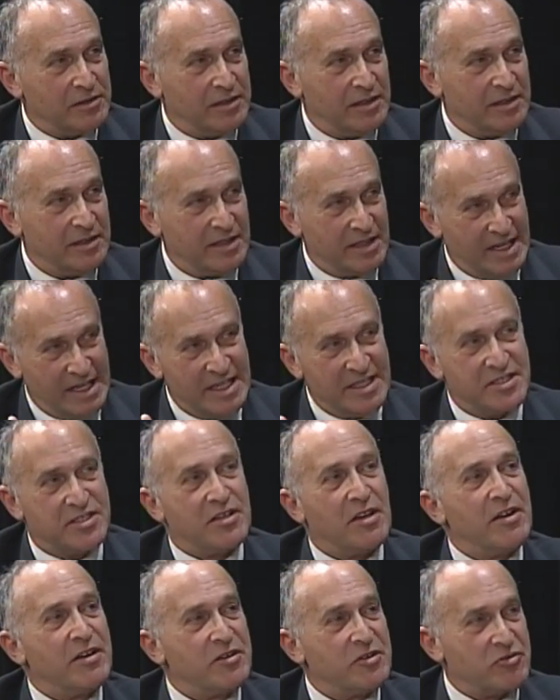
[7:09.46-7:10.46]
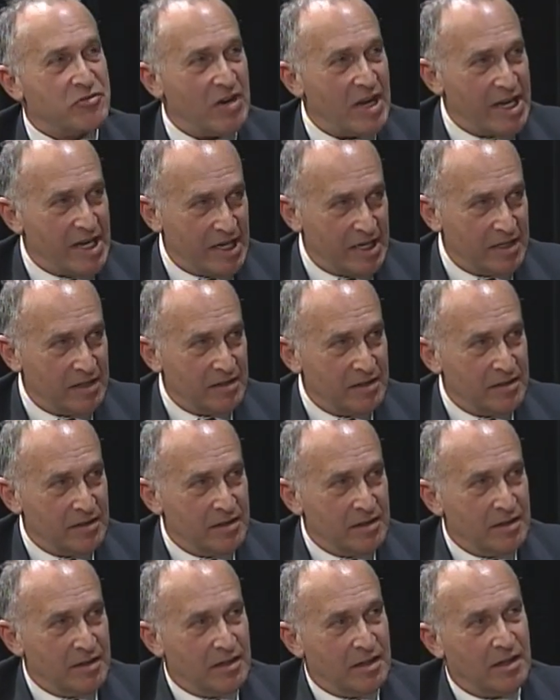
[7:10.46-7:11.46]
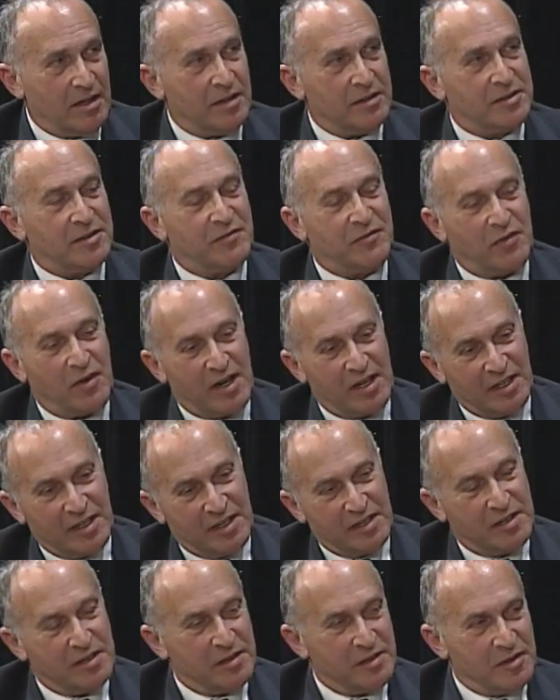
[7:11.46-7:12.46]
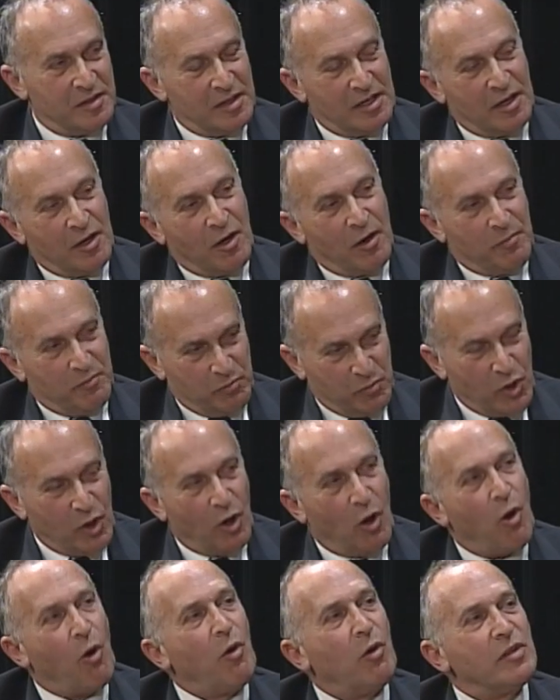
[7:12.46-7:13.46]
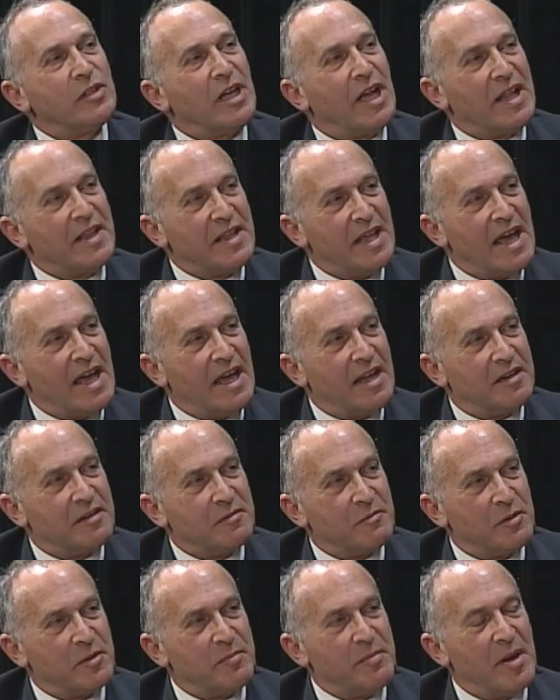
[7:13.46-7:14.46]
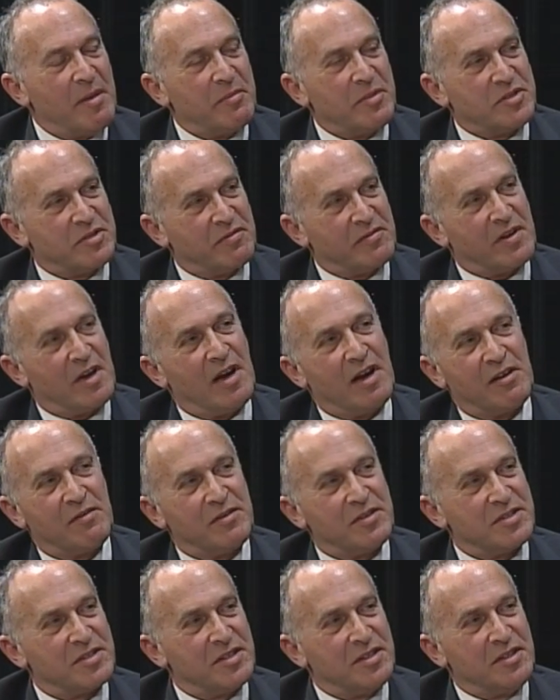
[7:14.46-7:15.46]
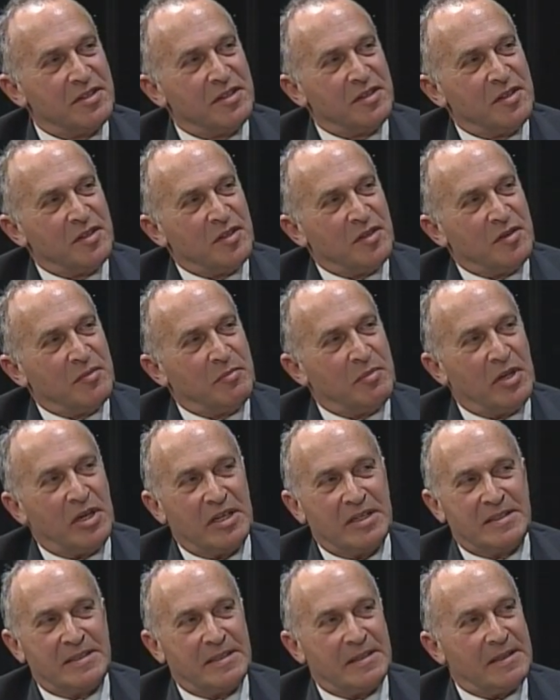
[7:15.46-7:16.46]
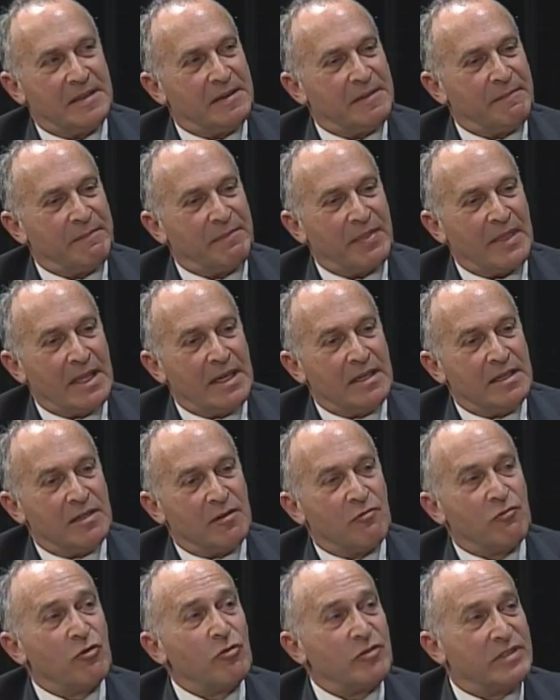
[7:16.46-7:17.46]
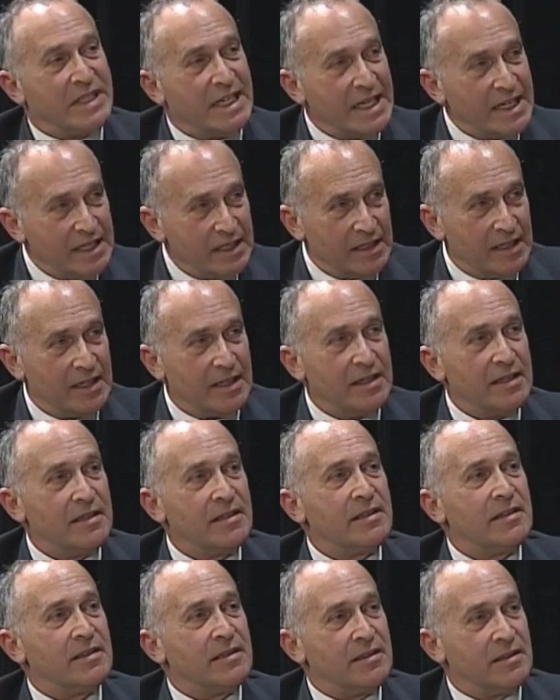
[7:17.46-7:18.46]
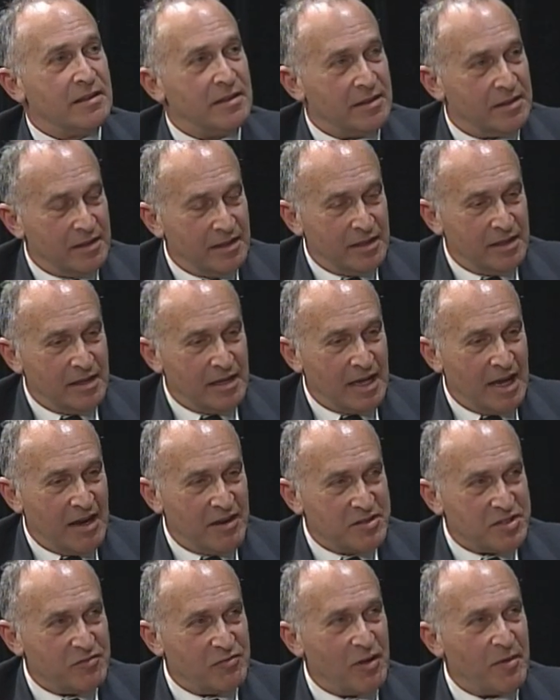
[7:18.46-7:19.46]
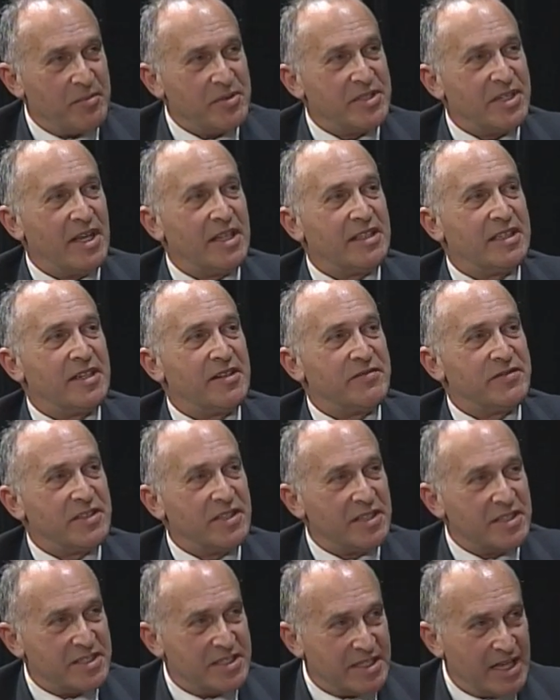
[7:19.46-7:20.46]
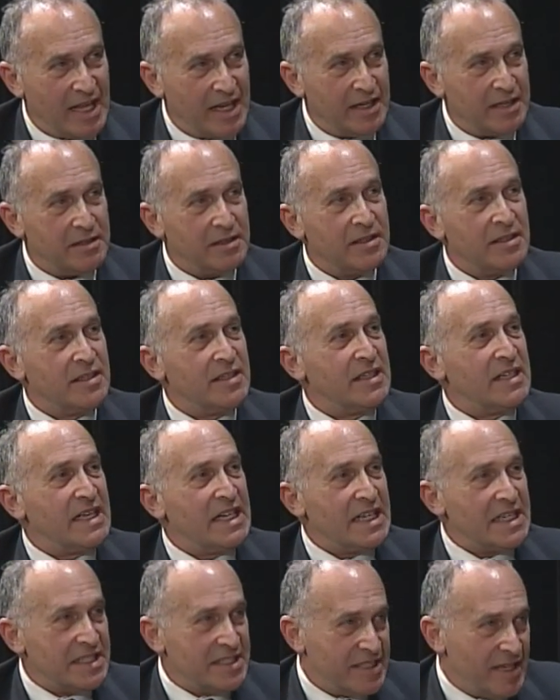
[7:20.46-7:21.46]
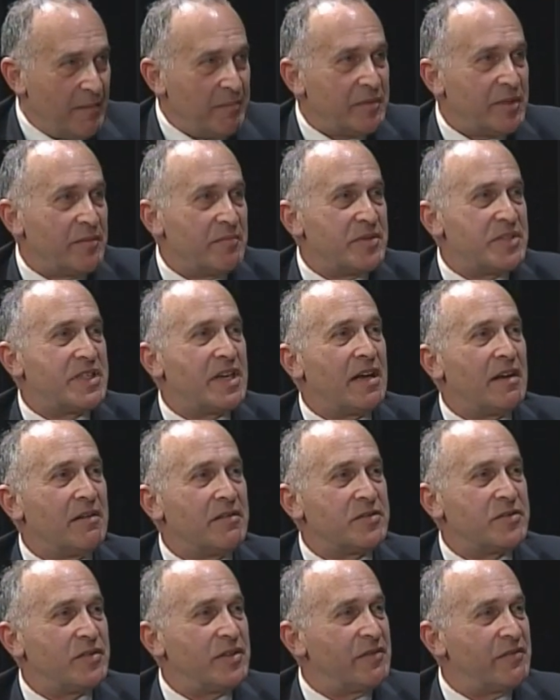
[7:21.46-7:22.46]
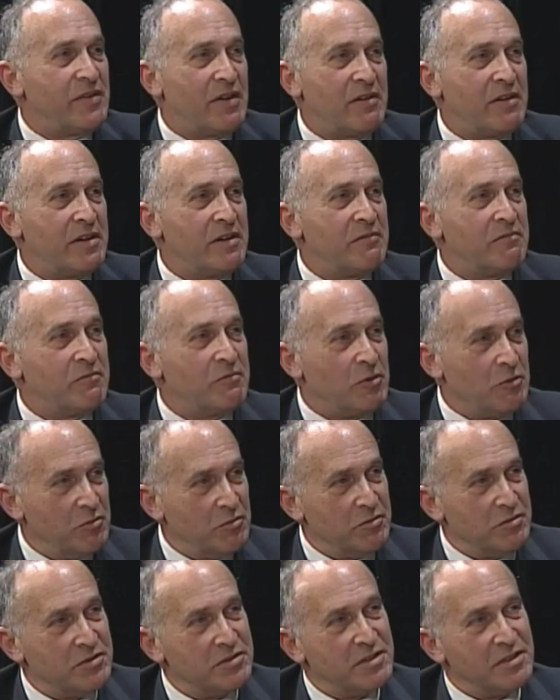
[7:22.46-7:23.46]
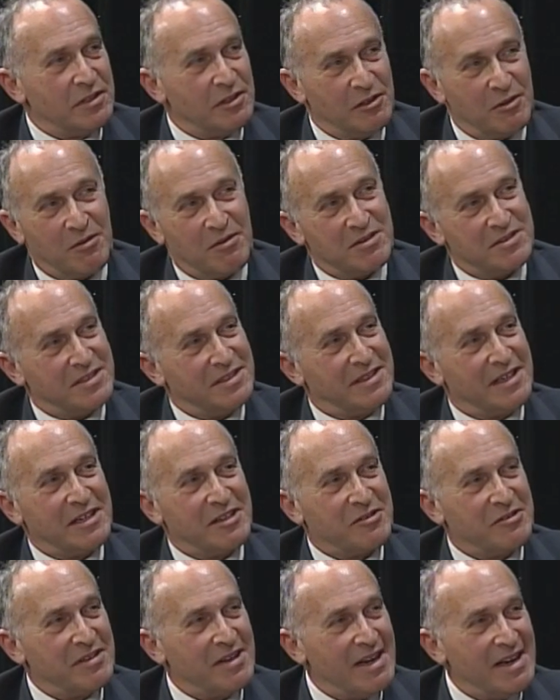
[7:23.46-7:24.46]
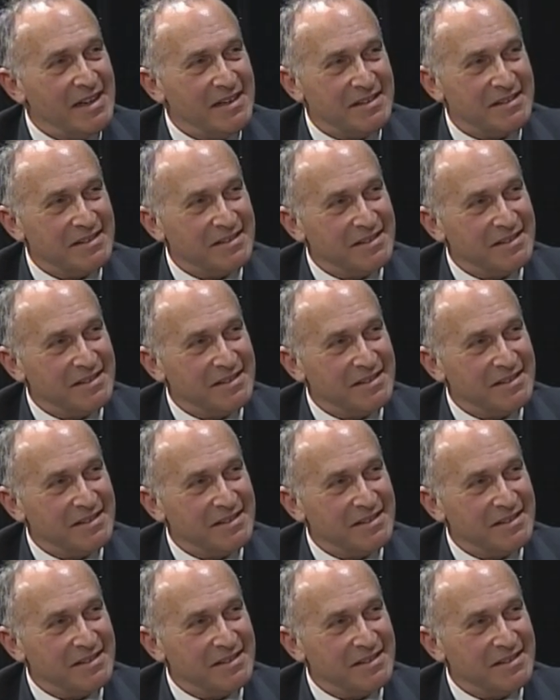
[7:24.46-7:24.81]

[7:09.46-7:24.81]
at insider trading to finally put a hold on that with members of Congress. But routinely, the House of Representatives and the Senate exempt themselves from the very rules and laws that they create.